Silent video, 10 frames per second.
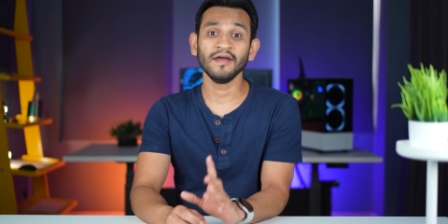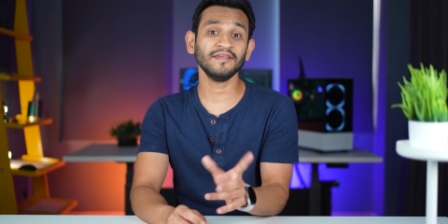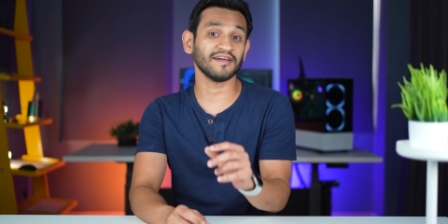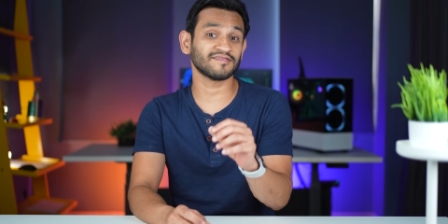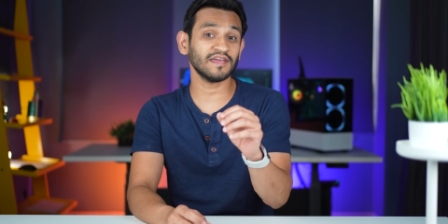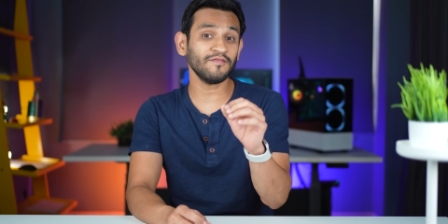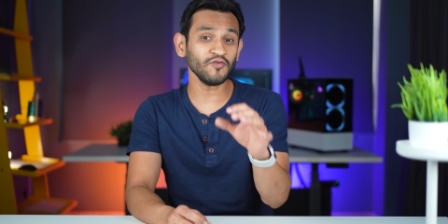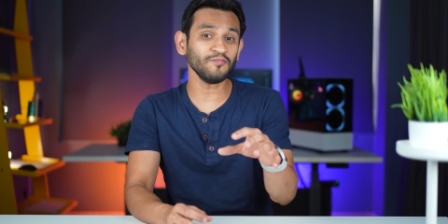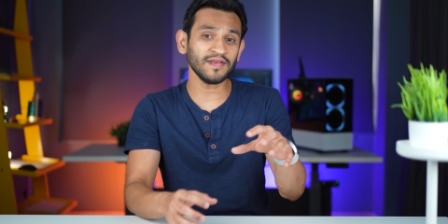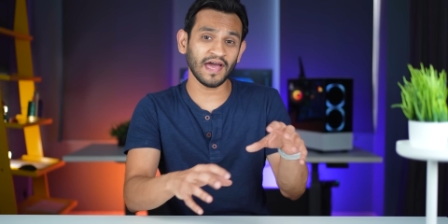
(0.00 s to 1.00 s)
Next, if
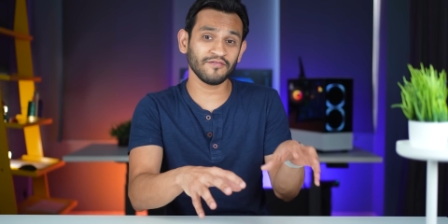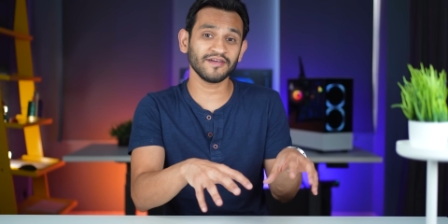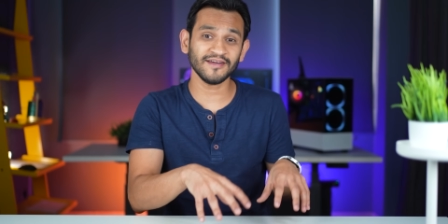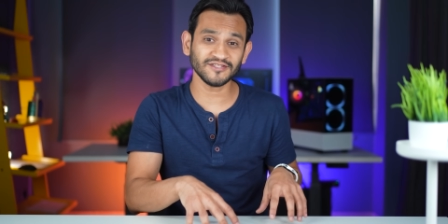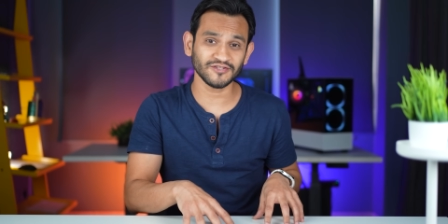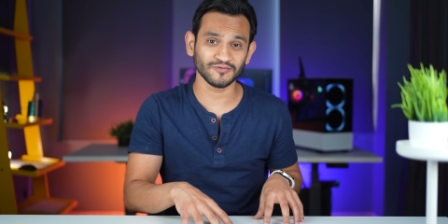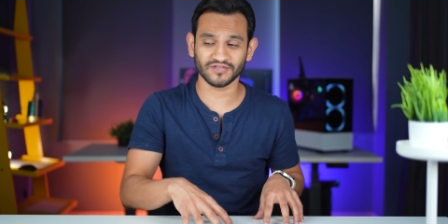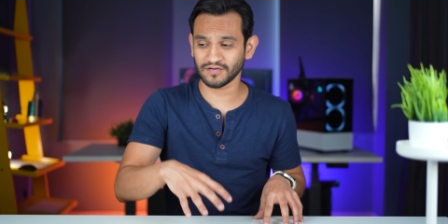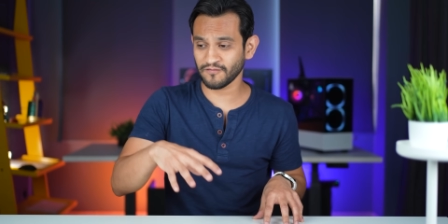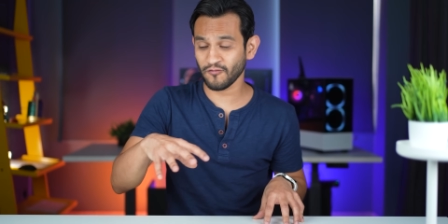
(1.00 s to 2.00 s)
you've been having
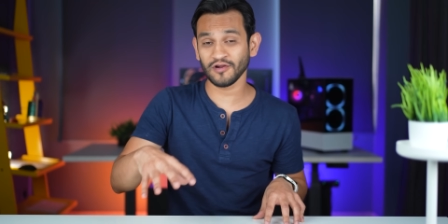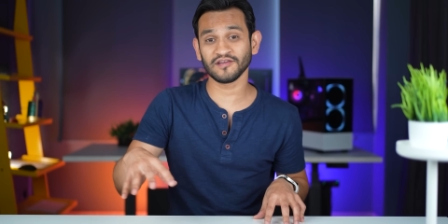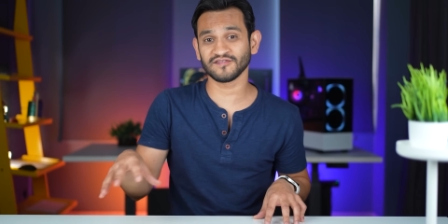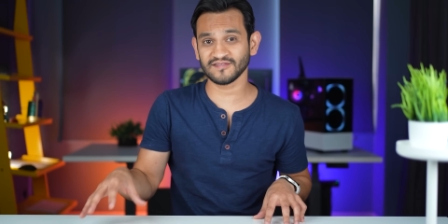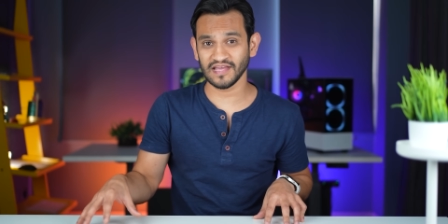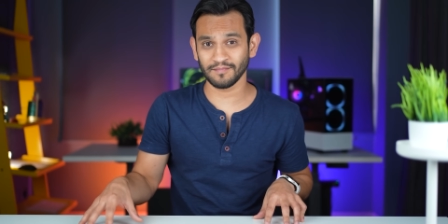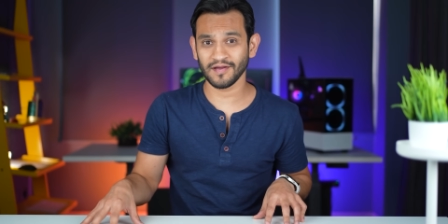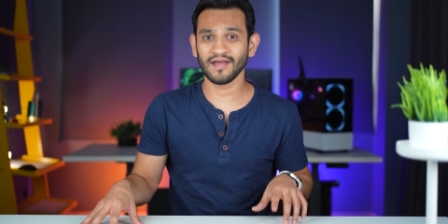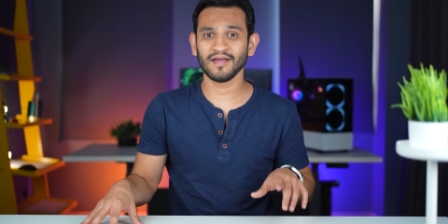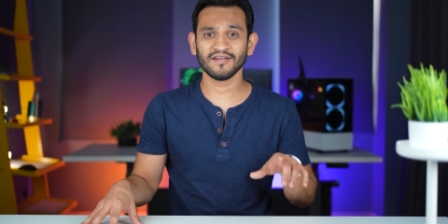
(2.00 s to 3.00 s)
issues falling asleep,
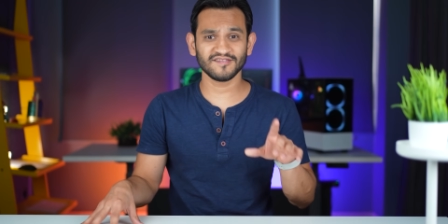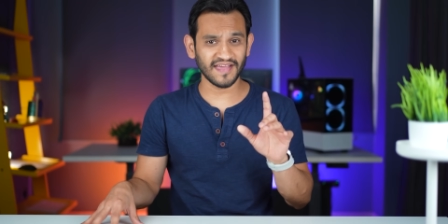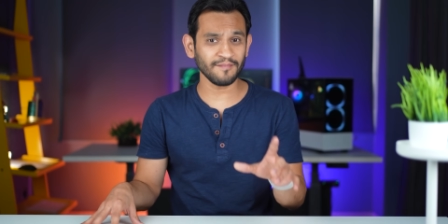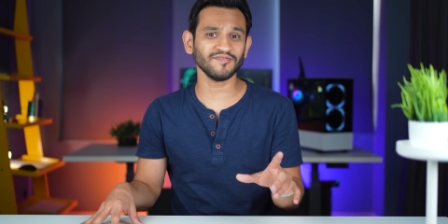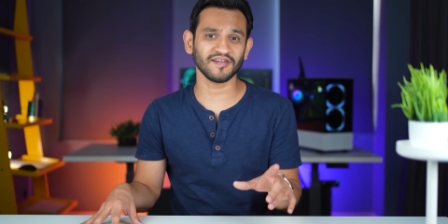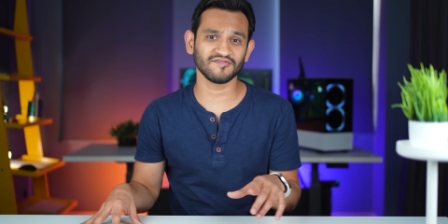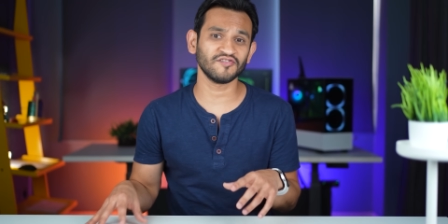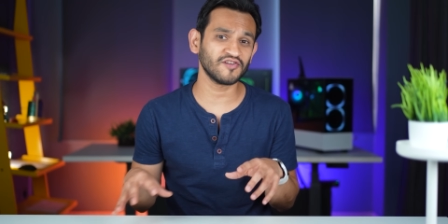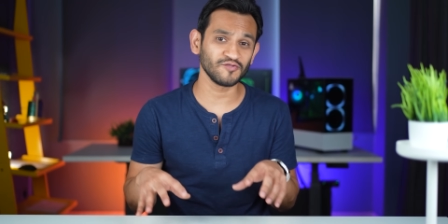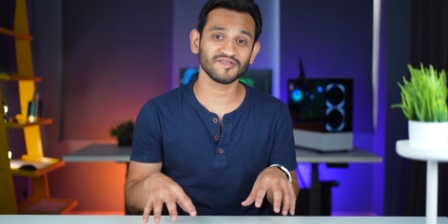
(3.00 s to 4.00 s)
Samsung has
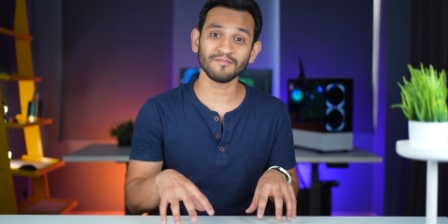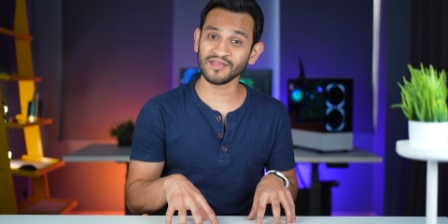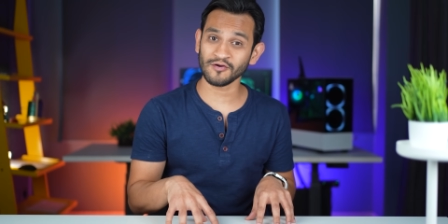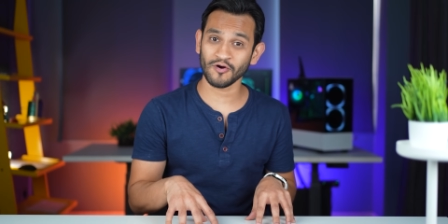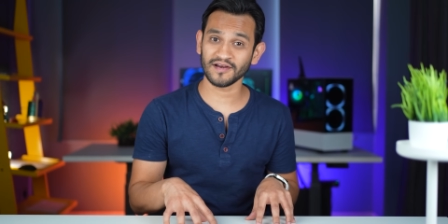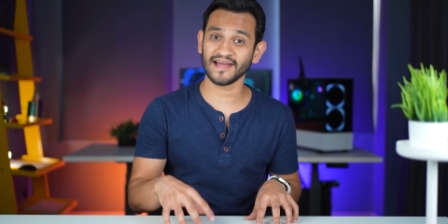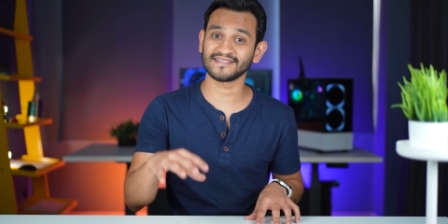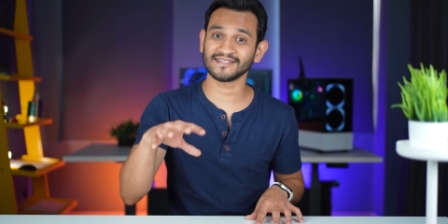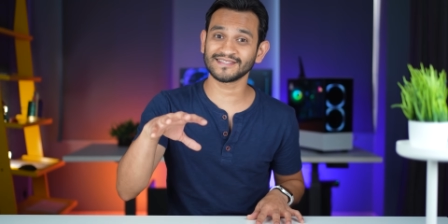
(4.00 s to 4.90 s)
introduced something called as